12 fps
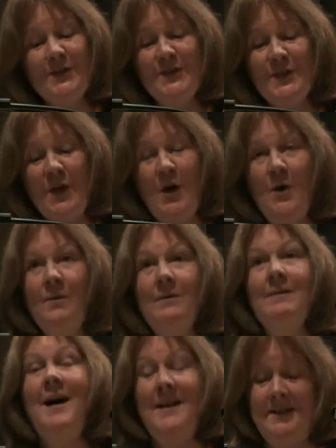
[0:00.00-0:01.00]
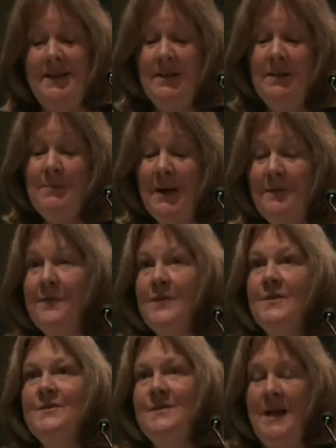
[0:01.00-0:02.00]
years ago, I attended my
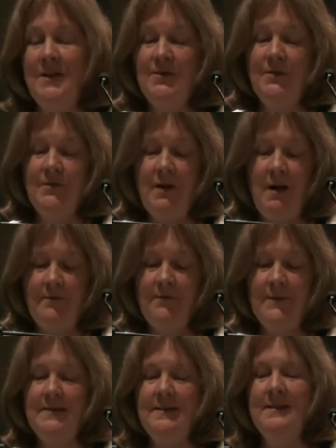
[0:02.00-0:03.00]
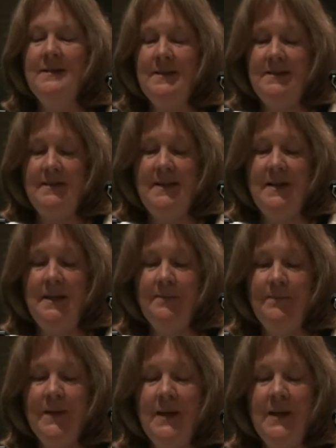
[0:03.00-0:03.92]
first national conference in DC,